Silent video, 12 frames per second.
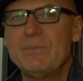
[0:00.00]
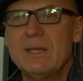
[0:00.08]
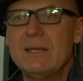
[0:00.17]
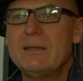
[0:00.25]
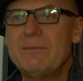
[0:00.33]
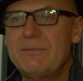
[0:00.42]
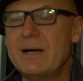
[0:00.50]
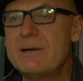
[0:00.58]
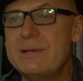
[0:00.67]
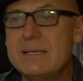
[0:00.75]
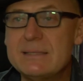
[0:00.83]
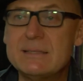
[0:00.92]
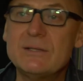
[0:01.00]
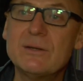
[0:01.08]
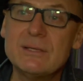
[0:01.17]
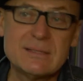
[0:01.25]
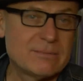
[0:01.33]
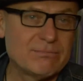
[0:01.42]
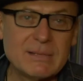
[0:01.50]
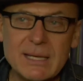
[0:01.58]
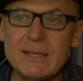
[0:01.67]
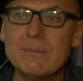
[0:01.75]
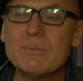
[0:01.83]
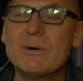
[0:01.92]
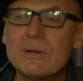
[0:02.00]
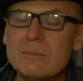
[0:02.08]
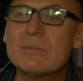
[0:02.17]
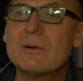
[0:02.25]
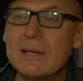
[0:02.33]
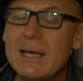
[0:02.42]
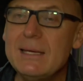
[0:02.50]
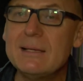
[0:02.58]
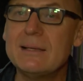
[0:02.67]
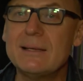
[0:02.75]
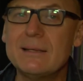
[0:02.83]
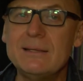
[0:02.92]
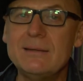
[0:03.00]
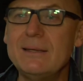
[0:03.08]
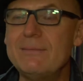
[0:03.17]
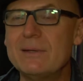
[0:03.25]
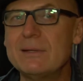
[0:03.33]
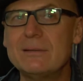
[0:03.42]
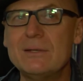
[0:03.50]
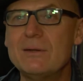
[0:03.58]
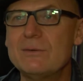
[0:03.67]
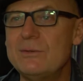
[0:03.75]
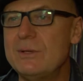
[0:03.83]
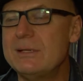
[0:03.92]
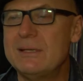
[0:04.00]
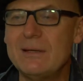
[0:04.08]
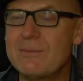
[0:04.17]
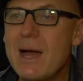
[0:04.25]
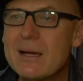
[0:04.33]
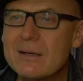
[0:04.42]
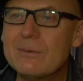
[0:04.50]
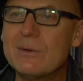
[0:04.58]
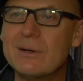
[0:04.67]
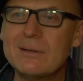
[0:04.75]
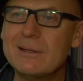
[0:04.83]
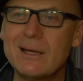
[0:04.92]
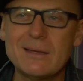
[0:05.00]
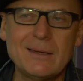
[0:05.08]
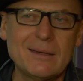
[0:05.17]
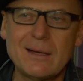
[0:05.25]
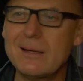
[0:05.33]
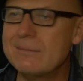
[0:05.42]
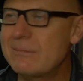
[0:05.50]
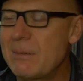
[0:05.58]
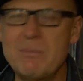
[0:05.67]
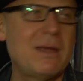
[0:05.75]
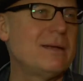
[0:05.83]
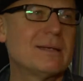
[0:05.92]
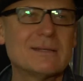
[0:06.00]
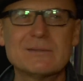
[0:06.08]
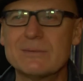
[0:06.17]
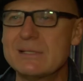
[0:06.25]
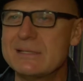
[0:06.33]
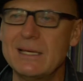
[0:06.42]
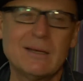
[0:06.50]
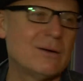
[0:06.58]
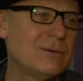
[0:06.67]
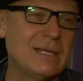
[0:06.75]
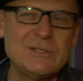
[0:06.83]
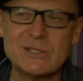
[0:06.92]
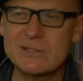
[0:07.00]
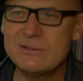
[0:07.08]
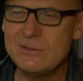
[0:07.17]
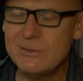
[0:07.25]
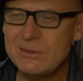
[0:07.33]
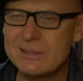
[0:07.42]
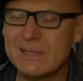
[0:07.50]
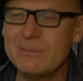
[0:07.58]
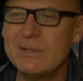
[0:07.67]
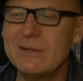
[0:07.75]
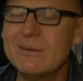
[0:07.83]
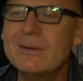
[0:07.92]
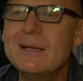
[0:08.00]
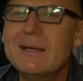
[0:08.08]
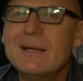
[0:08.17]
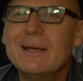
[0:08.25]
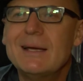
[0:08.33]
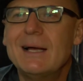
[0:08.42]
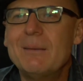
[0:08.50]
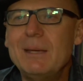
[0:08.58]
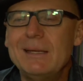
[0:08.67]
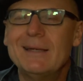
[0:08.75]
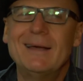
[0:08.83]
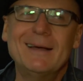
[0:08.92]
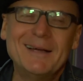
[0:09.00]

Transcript: in the Far East, you know, it's getting more and more likely. And even, you know, during the Iraq war, I, I, Americans were saying, oh, let's just nuke them, you know. I mean,